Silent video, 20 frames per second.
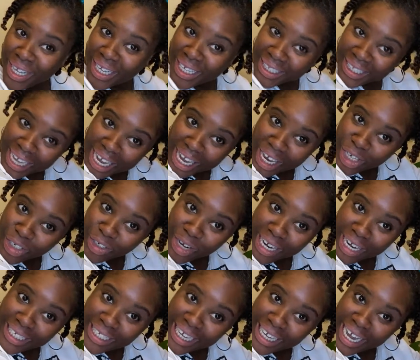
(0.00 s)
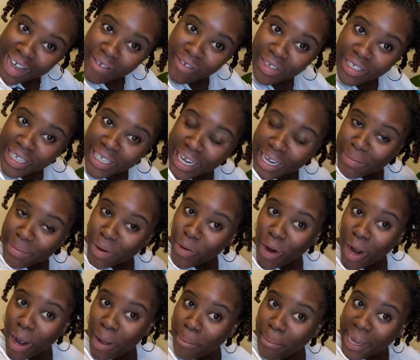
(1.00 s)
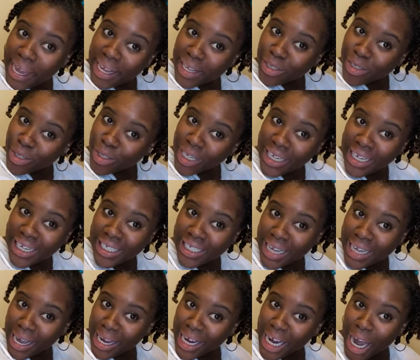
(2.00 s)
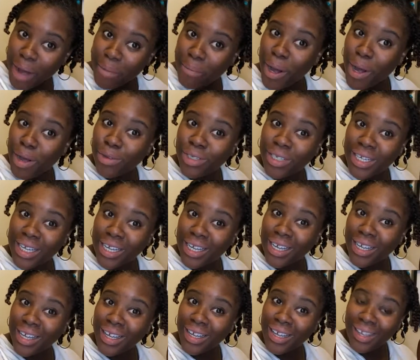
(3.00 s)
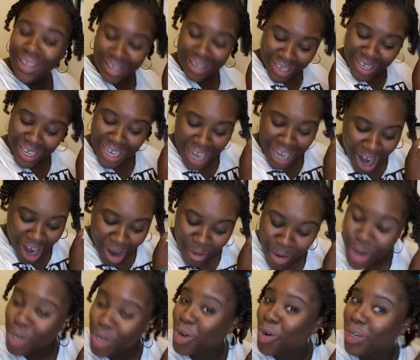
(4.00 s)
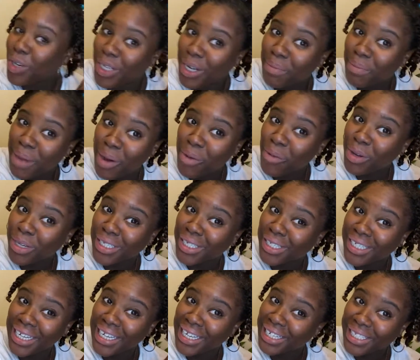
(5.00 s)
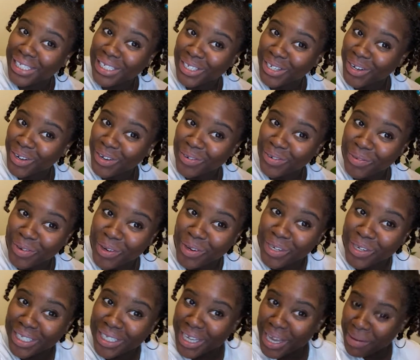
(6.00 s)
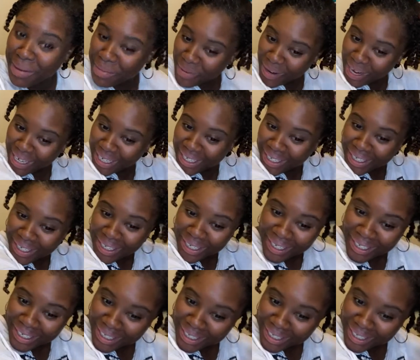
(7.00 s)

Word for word: thank you, Tracy Ann, for telling me where I'm at. So the next time y'all post it, y'all already know what number I want to see. So we're going to just keep it right there.